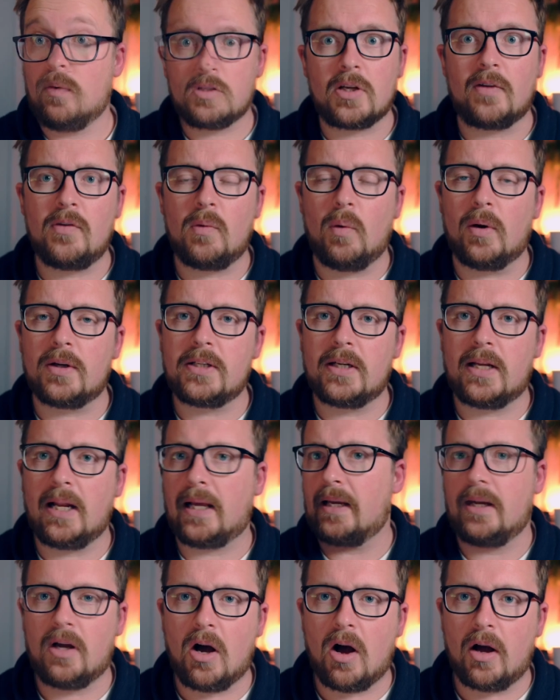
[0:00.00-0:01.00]
So if you wanted
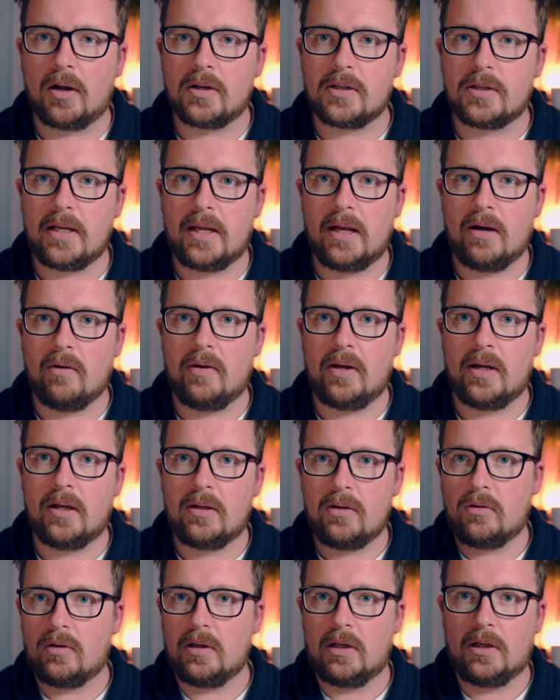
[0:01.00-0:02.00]
like a cart area,
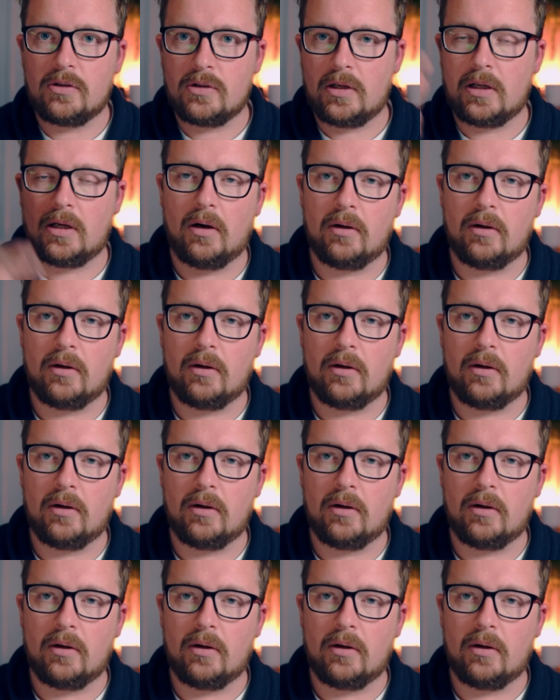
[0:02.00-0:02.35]
you could literally go